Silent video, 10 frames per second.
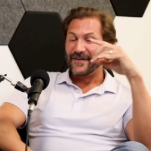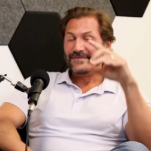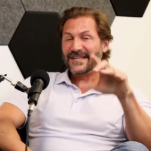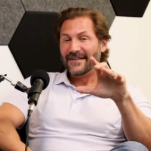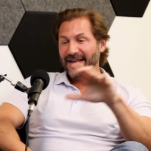if I'm
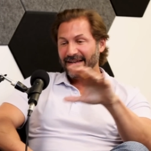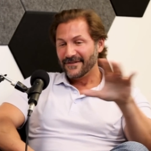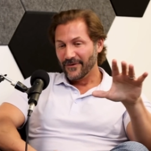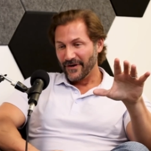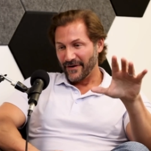telling any
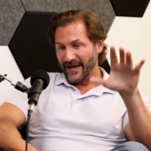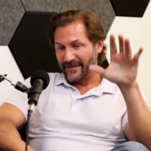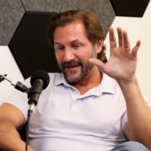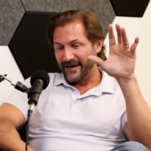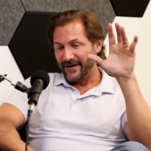lawyer out
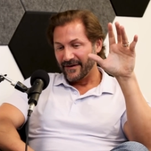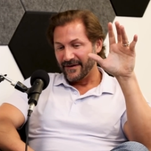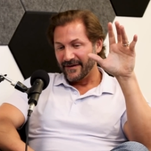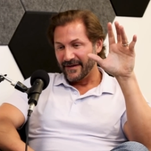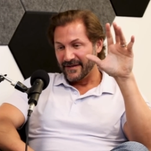there,
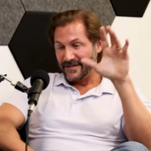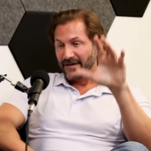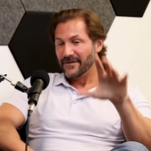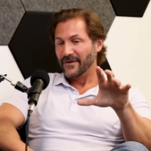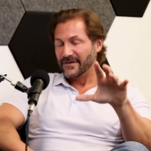uh,
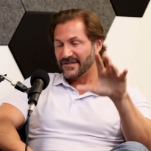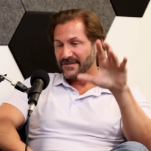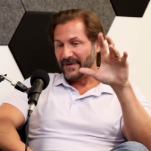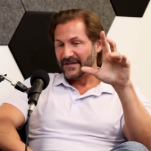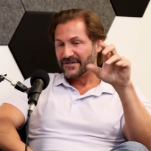young lawyers
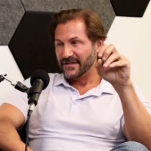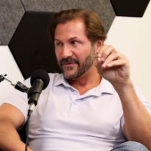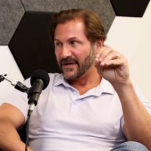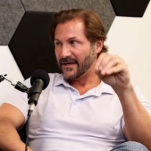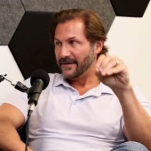especially,
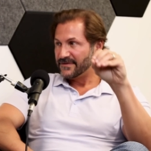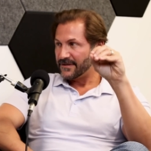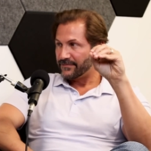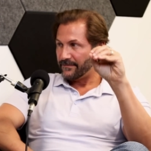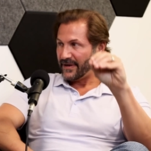when it comes to
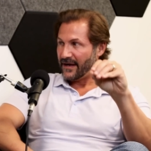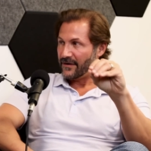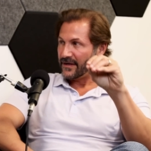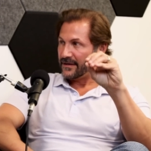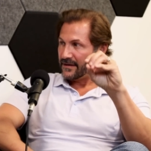
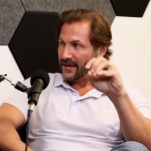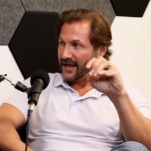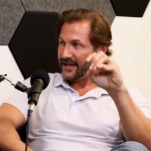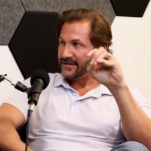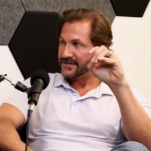preparing
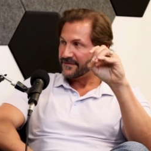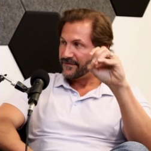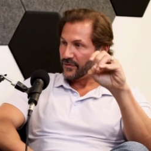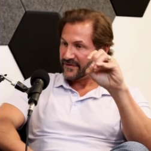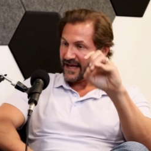clients
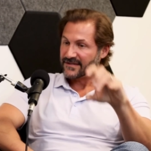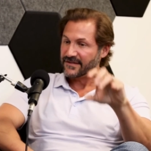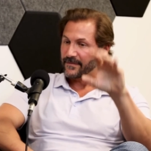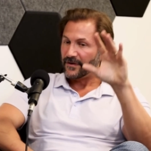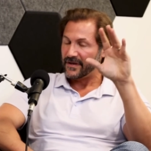for
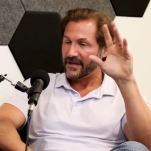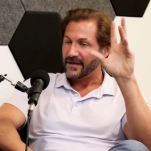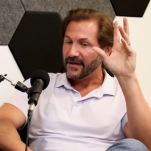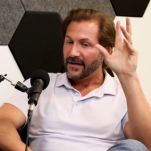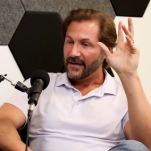testimony,
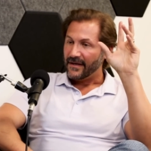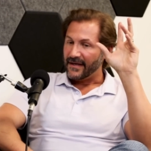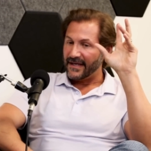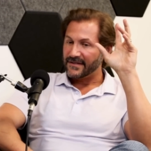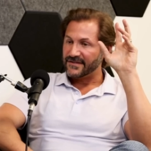
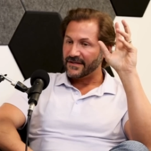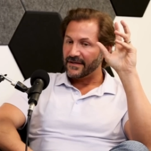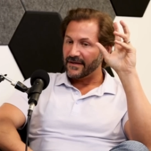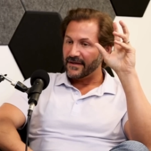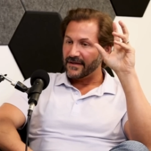it's
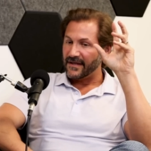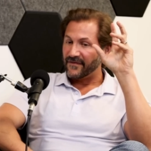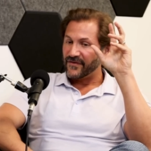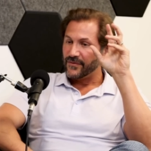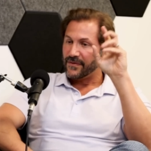
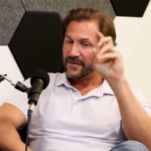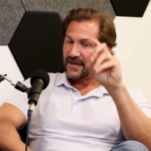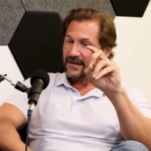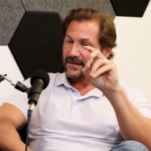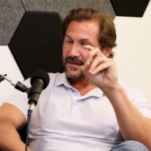if you
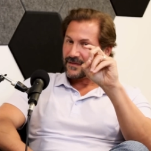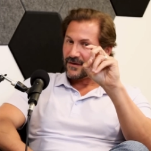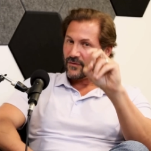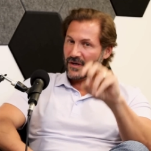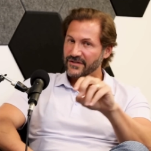think that the
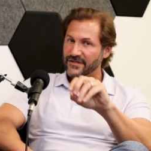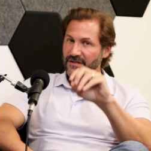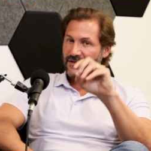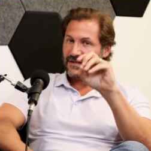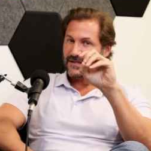
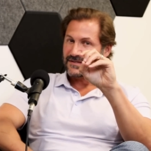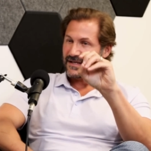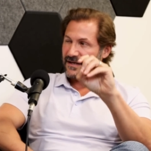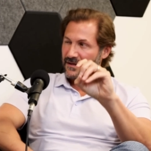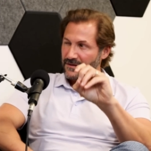question is
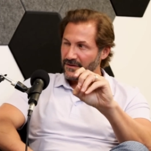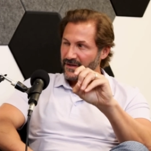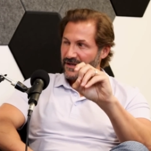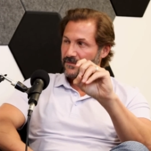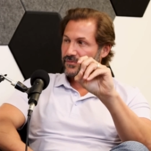a little
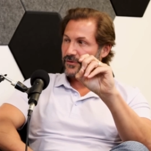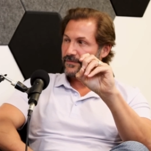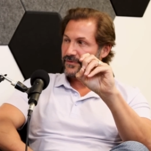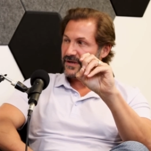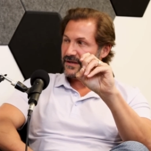
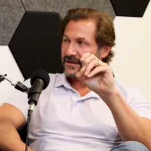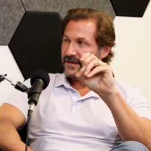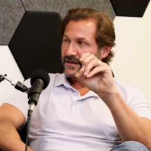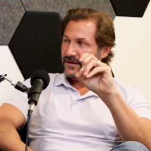inappropriate